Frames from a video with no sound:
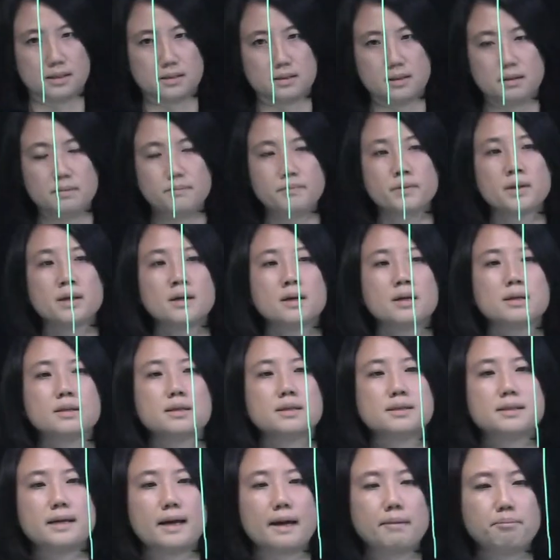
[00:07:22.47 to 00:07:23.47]
Huh?
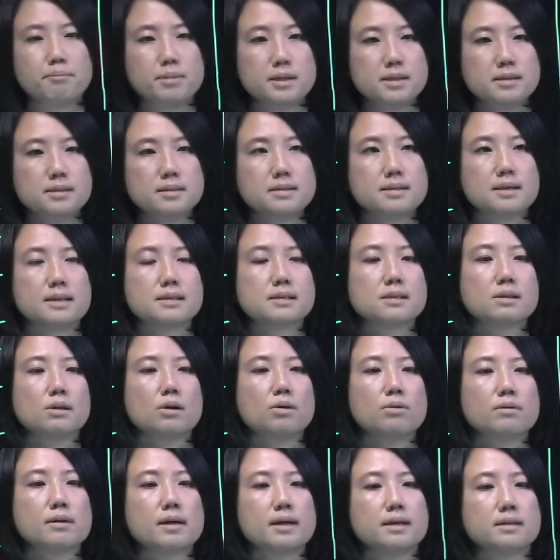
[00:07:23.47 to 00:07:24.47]
This happens as
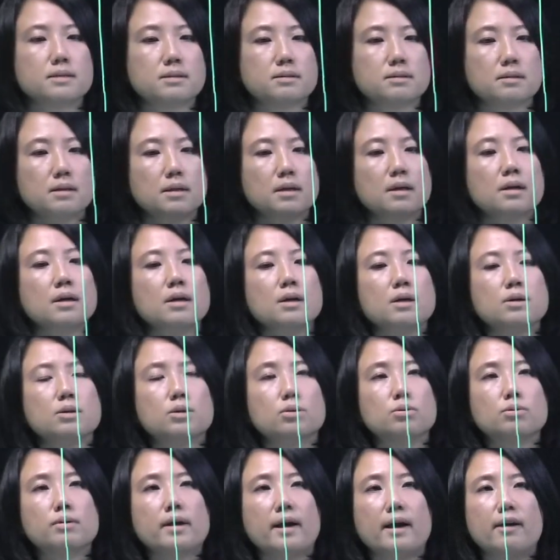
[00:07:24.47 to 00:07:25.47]
long as
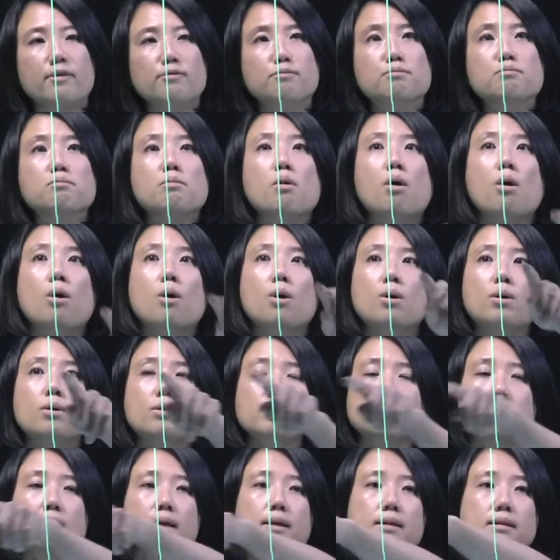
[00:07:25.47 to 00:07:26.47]
you have more
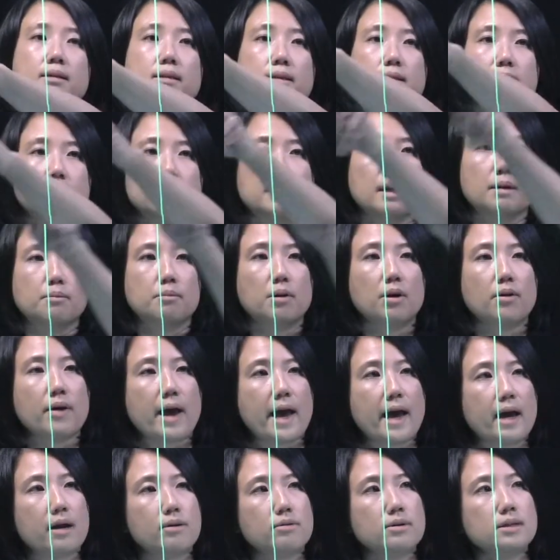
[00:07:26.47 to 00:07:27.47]
than the number of
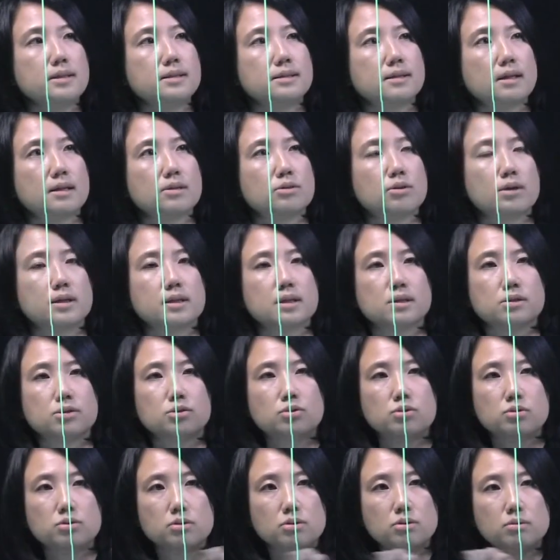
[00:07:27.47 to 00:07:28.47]
errors that you had
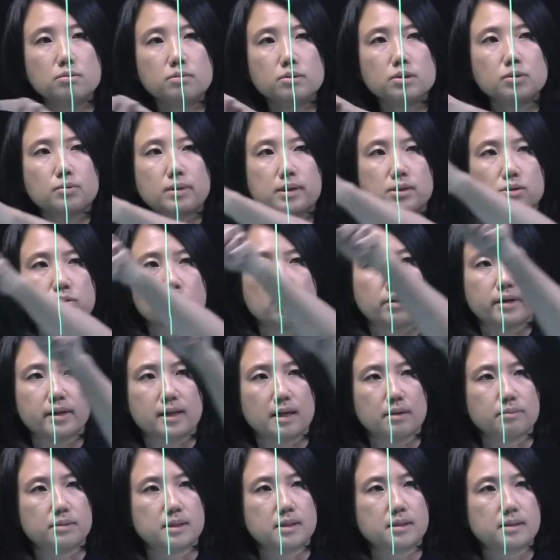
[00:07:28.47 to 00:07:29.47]
assumed when drawing
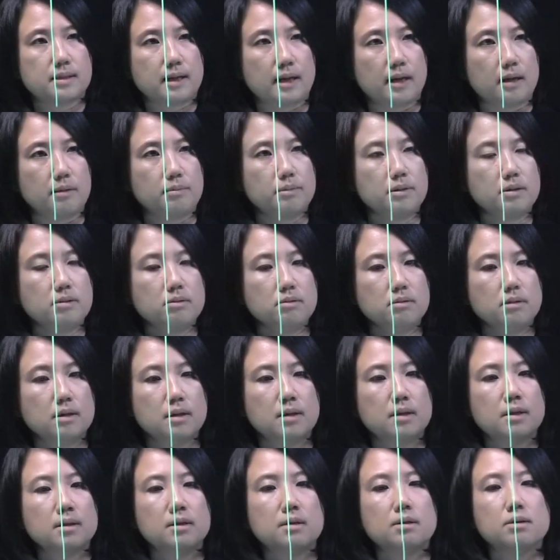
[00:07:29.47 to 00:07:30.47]
out this table.
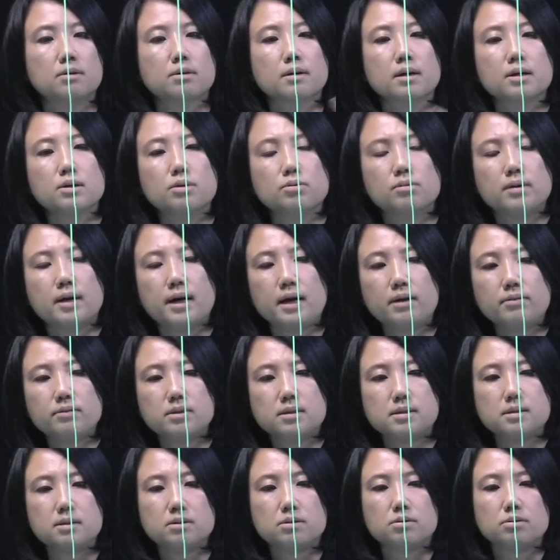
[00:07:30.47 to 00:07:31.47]
Okay, you will have
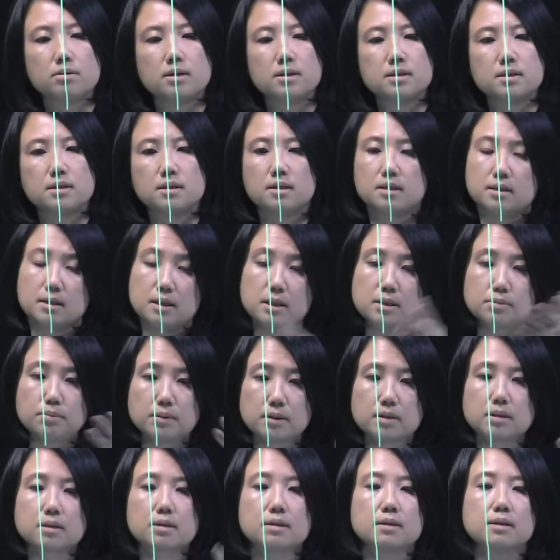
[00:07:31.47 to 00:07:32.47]
this situation in this
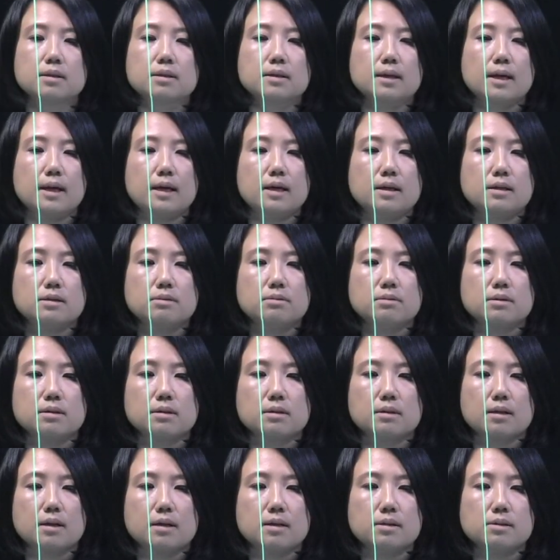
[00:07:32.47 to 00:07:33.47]
particular case for the
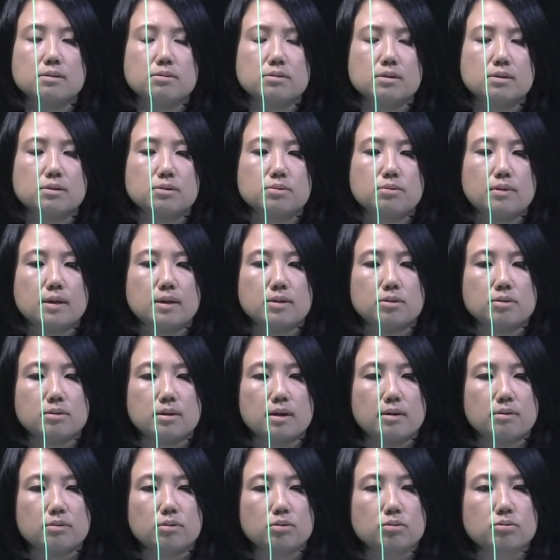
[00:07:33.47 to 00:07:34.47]
cases where you
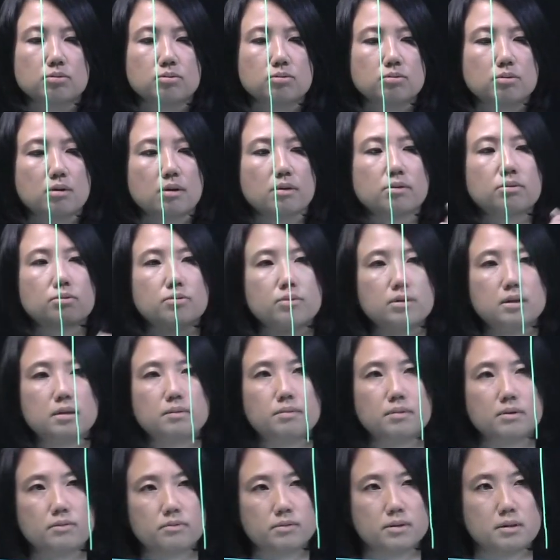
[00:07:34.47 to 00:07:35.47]
have 2 or 3
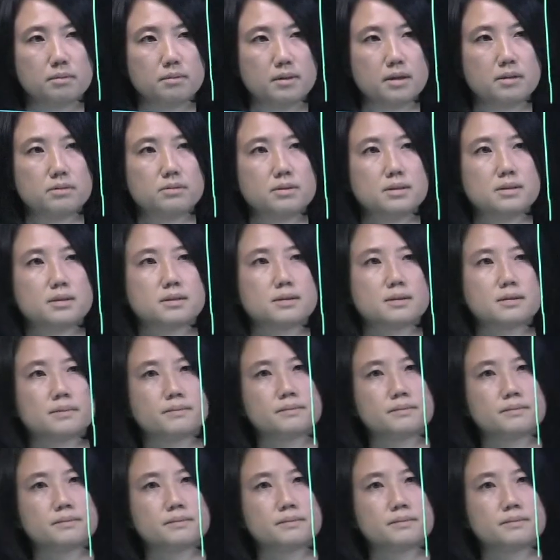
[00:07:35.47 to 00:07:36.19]
bit flip errors.